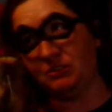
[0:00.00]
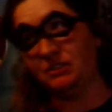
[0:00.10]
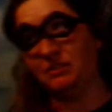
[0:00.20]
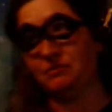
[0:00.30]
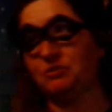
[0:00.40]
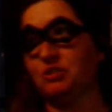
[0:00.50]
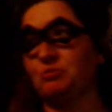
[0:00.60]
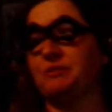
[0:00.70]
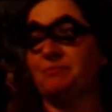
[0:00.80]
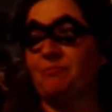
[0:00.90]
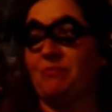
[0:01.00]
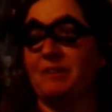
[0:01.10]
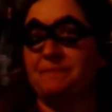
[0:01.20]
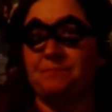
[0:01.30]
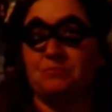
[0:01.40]
the first one.
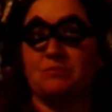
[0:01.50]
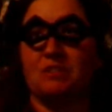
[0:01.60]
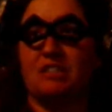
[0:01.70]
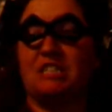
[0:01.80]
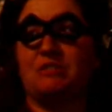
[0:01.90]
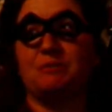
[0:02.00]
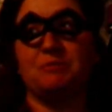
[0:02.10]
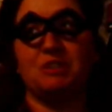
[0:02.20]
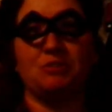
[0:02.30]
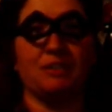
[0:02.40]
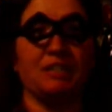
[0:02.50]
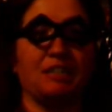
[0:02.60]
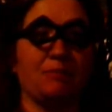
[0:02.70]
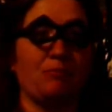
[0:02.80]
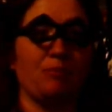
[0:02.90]
The second one was okay.